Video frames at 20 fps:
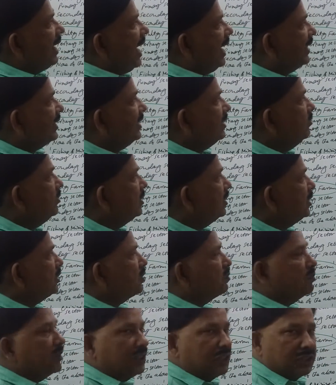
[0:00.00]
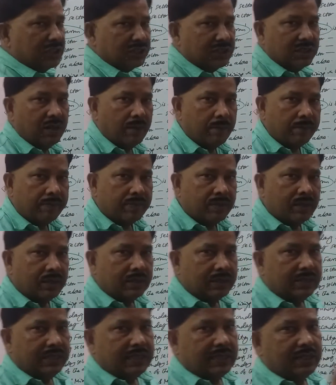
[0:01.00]
activities means
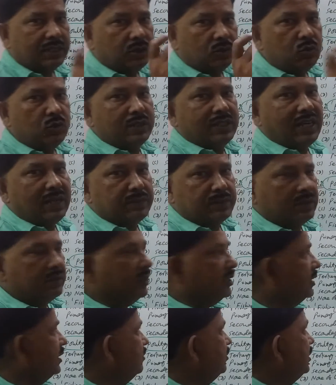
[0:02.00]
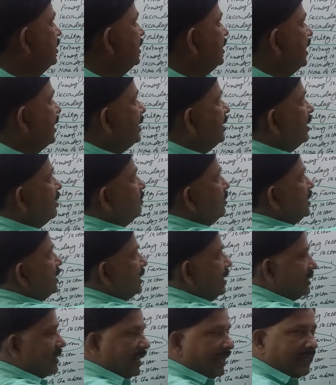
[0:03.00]
there are 2 types of activities under
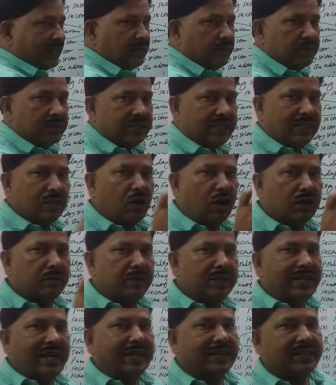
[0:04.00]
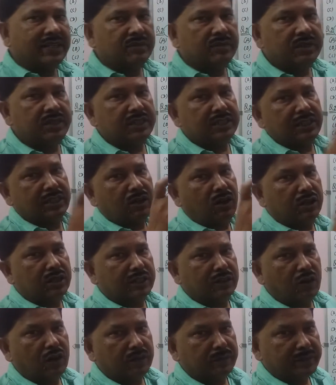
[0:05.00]
business activity: economic activities and
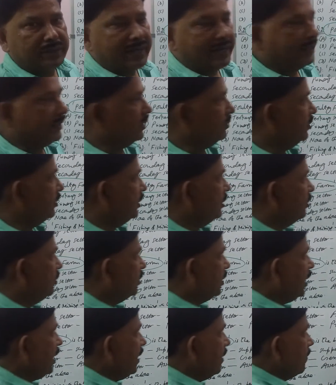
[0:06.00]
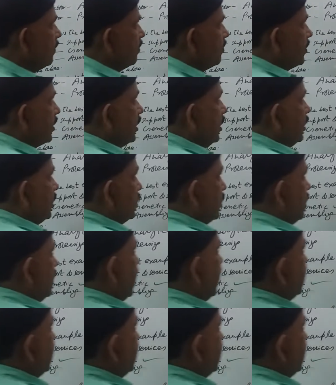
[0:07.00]
non-economic activities. Okay, So the